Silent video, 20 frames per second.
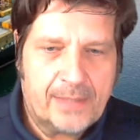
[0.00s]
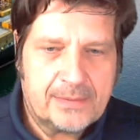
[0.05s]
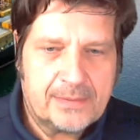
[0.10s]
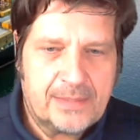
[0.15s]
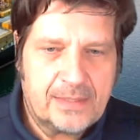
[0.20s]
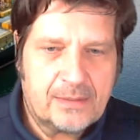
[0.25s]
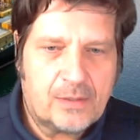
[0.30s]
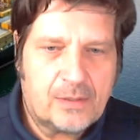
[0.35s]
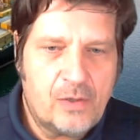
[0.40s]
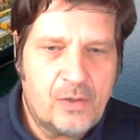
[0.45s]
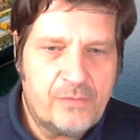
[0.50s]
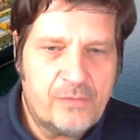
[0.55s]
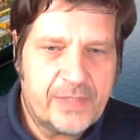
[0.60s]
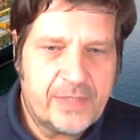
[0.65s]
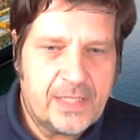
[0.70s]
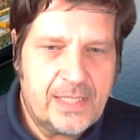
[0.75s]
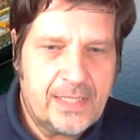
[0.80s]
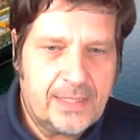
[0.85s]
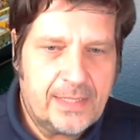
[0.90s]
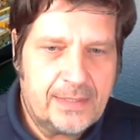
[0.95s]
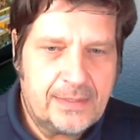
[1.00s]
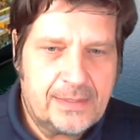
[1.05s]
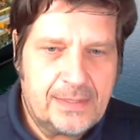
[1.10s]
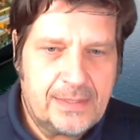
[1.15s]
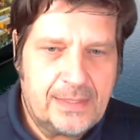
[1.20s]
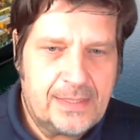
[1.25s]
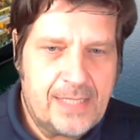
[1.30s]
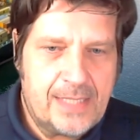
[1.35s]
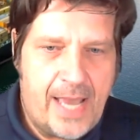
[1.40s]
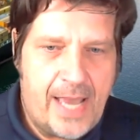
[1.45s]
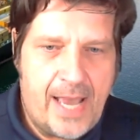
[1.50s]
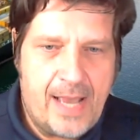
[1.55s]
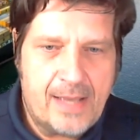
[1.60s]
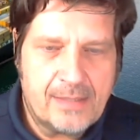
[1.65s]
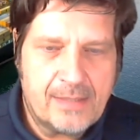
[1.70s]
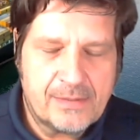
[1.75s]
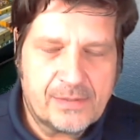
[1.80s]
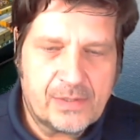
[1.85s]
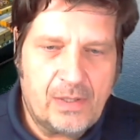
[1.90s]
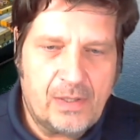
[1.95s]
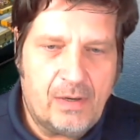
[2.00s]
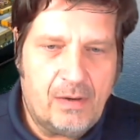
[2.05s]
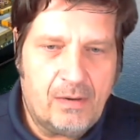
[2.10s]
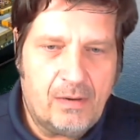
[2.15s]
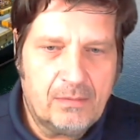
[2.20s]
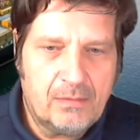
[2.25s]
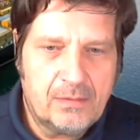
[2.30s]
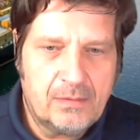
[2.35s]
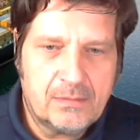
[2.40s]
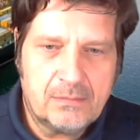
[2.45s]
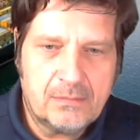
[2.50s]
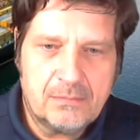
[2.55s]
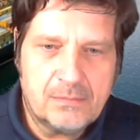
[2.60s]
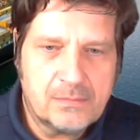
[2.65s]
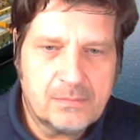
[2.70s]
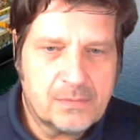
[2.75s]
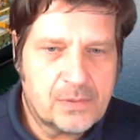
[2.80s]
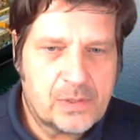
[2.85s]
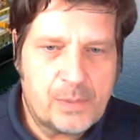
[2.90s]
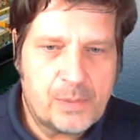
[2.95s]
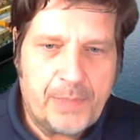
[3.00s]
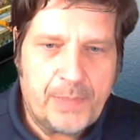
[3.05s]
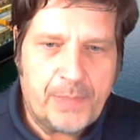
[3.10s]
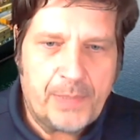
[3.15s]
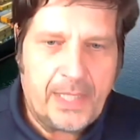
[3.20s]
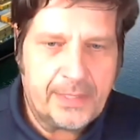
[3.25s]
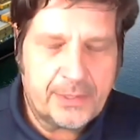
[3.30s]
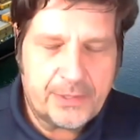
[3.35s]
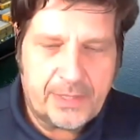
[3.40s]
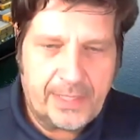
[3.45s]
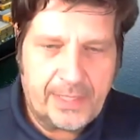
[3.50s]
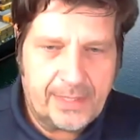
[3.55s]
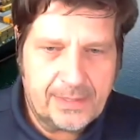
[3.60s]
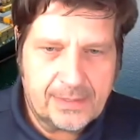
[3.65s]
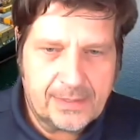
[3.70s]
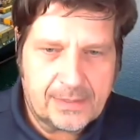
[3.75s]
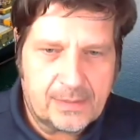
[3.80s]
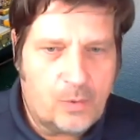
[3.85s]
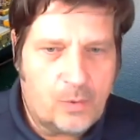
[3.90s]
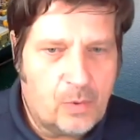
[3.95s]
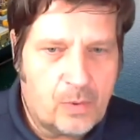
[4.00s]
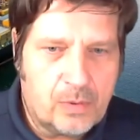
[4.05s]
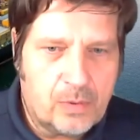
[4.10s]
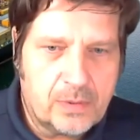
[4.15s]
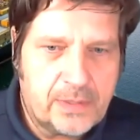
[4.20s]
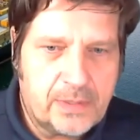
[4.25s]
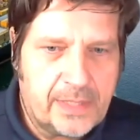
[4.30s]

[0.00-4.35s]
that COVID-19 has on supply chains or the